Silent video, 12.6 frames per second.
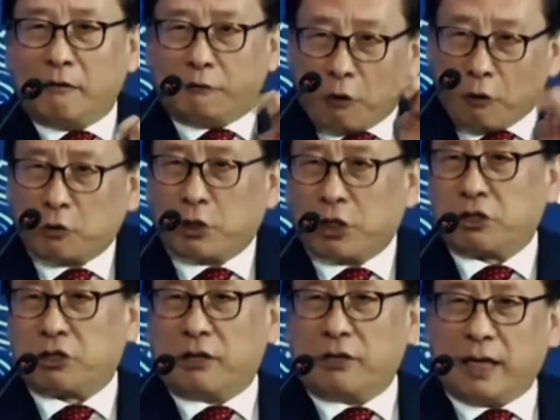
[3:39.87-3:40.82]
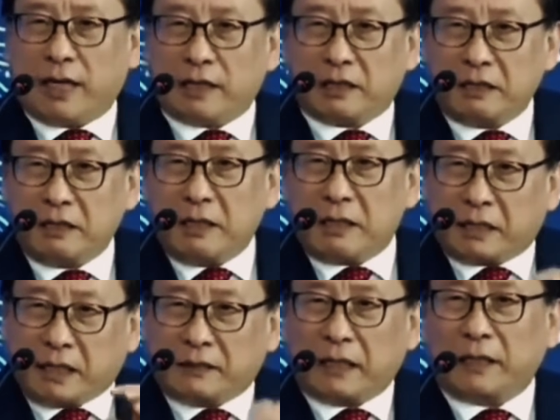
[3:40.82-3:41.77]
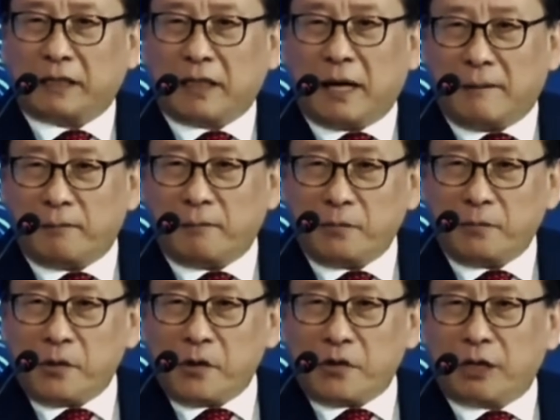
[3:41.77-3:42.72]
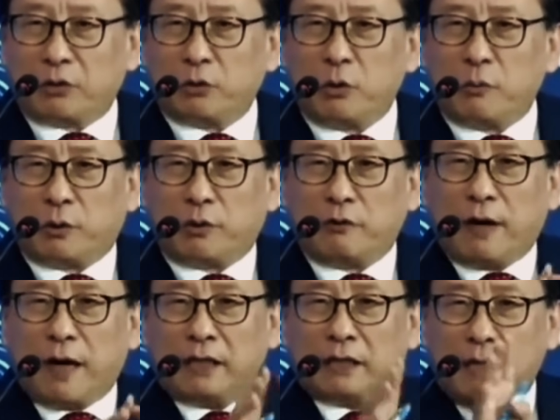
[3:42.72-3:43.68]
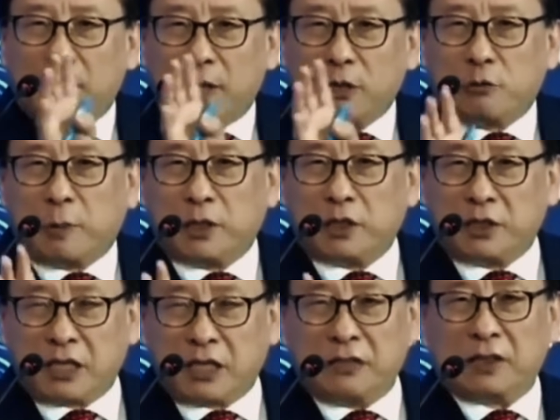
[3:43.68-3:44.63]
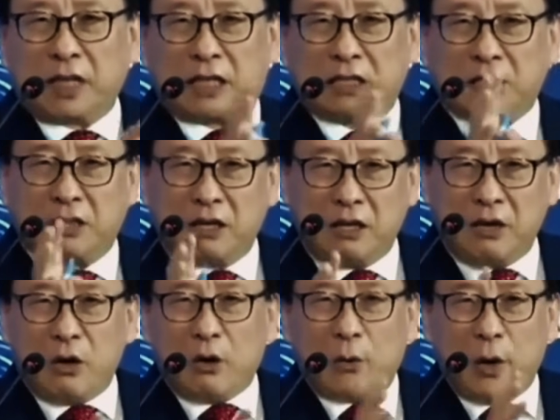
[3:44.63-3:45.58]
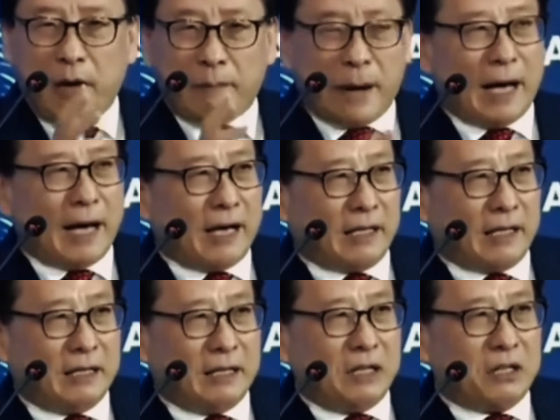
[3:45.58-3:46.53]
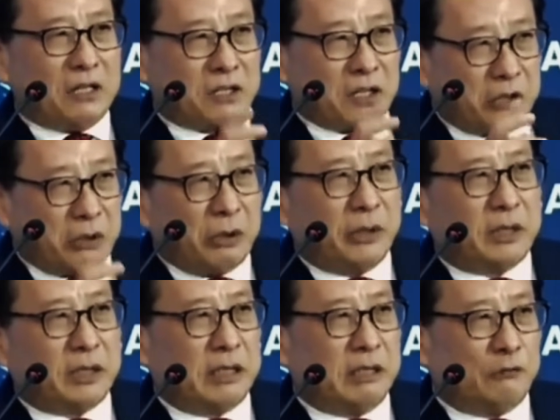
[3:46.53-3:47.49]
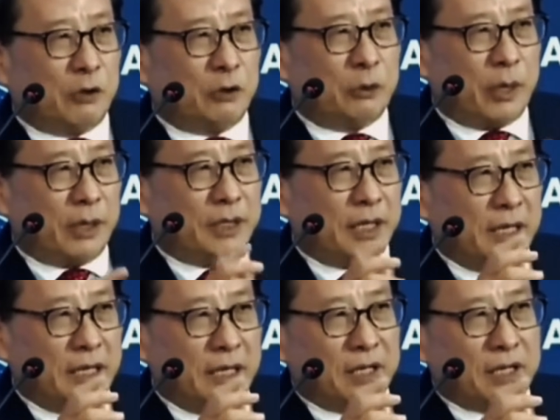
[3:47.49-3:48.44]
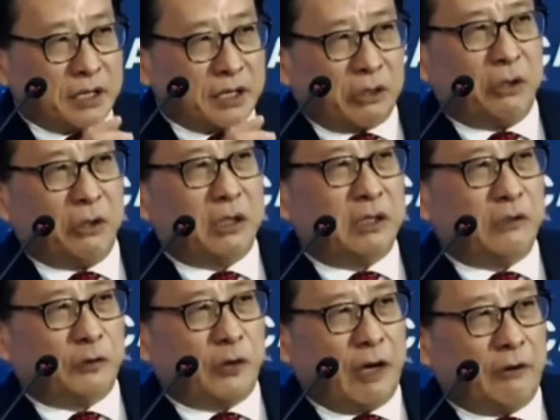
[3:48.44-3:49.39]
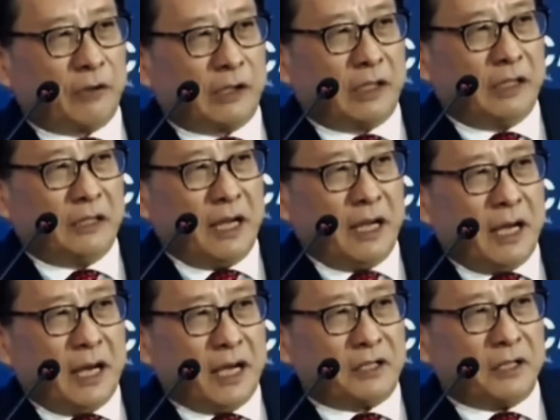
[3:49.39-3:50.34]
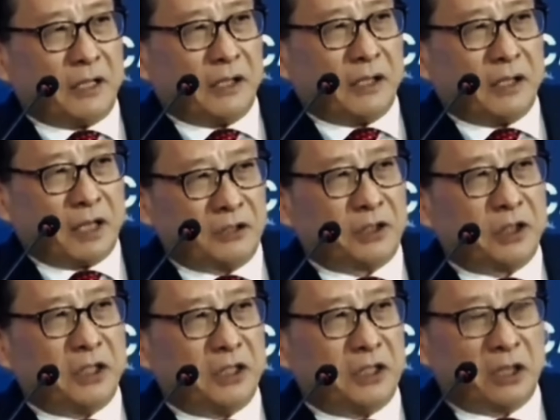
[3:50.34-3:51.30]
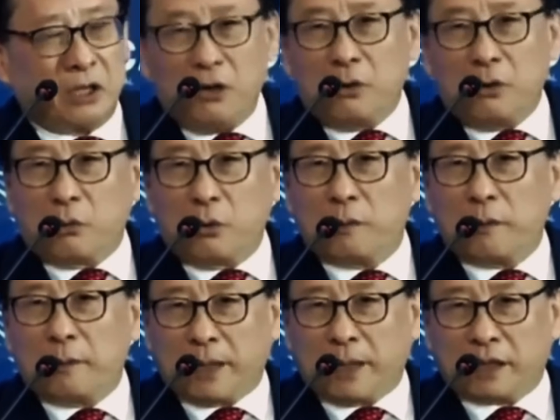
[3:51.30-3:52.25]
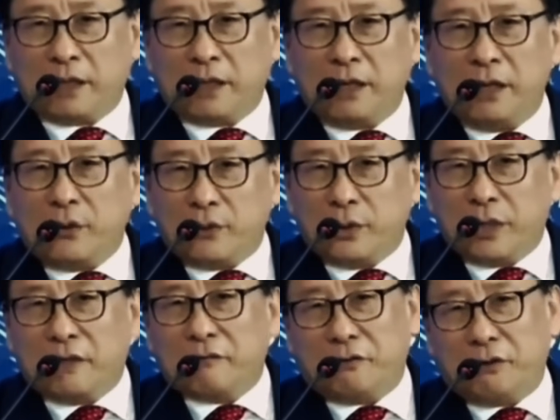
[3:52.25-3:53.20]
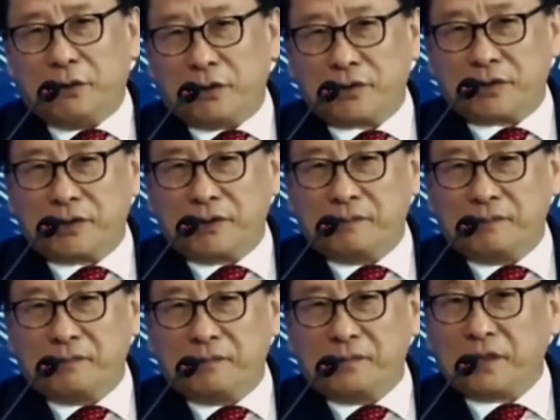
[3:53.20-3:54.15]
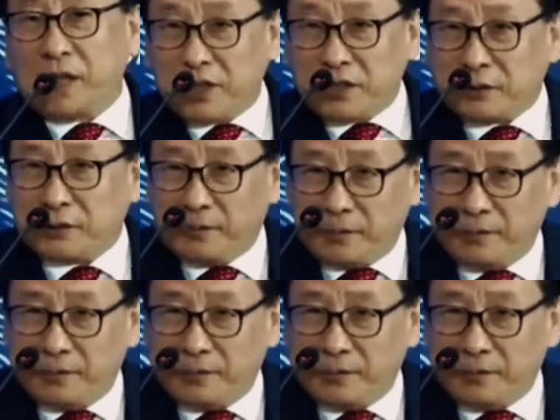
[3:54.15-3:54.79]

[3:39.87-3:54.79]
Focus on that. Get that done. That will provide a much better context, whereby security for Rwanda, security for Africa as a continent will be better reinforced. Thank you.